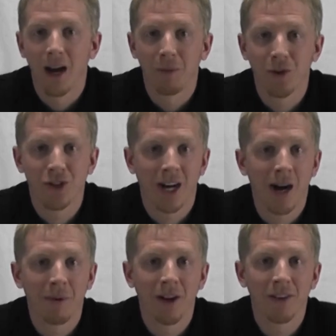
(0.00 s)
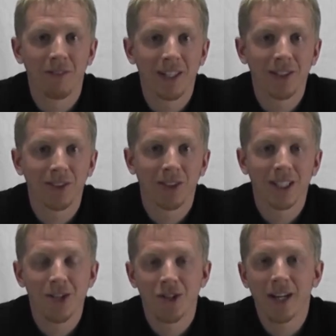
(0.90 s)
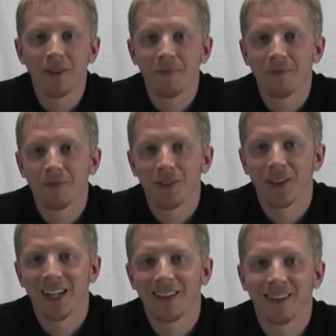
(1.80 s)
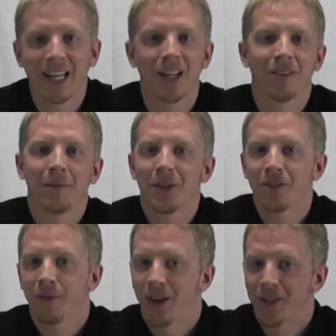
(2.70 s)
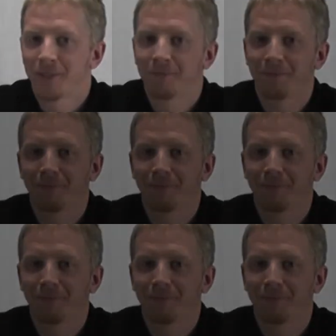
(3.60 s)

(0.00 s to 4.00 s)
or check out my other videos on this channel. So again, thank you very much for watching.